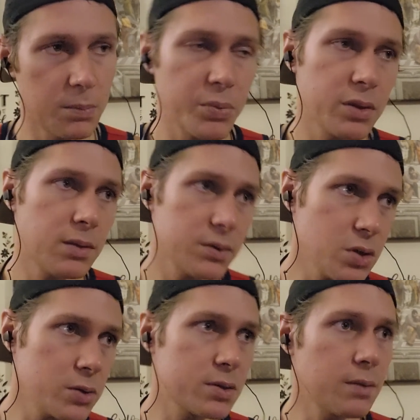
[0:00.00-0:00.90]
But there's
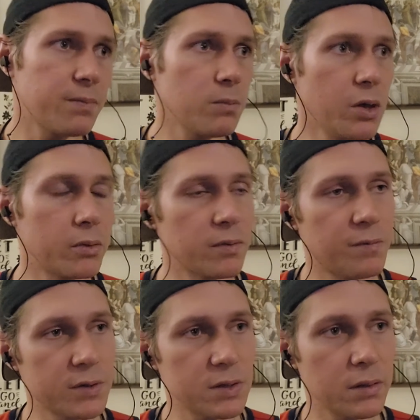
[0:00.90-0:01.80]
also
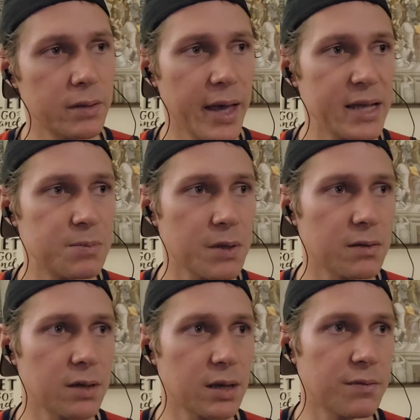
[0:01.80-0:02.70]
the aspect
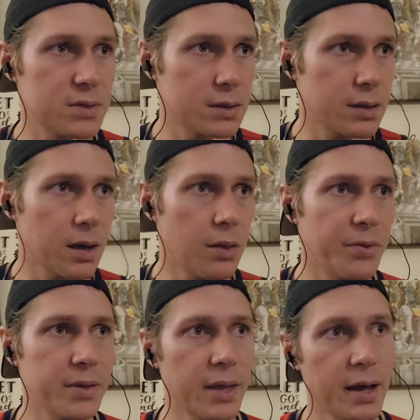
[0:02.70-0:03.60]
of getting physically
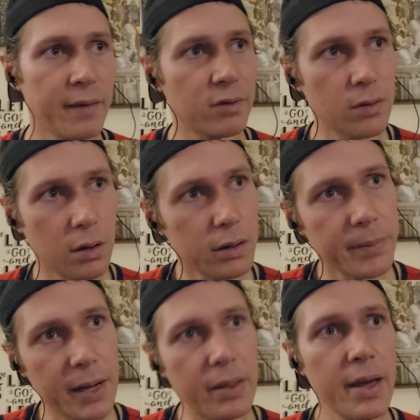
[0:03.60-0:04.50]
healthy that I have to talk
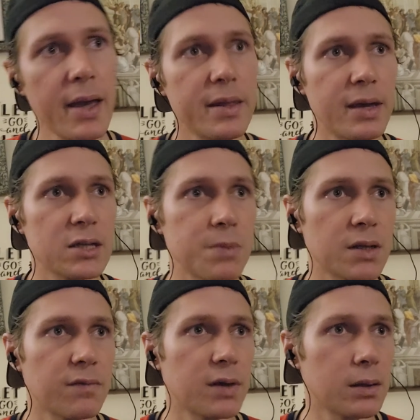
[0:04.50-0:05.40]
about, the
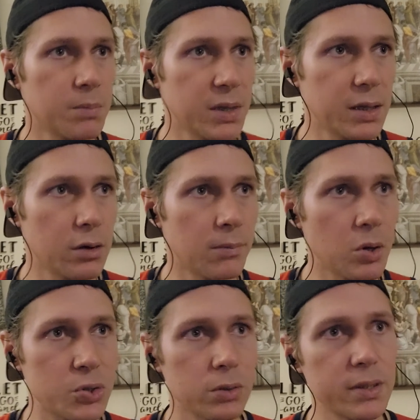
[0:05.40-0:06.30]
aspect of meeting your
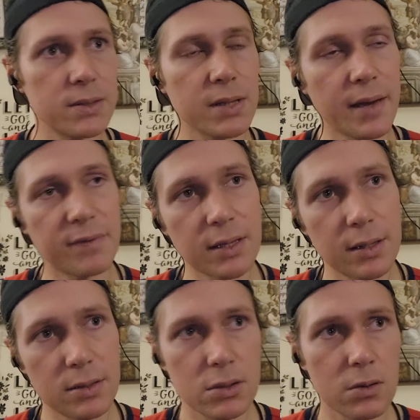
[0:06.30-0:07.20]
emotional needs that I have to get
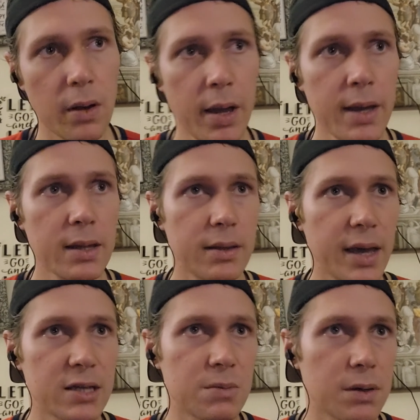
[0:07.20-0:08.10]
into, the
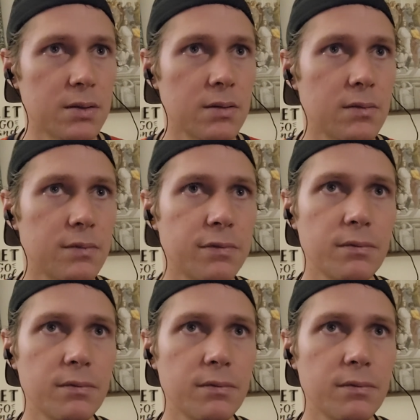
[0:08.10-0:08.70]
aspect of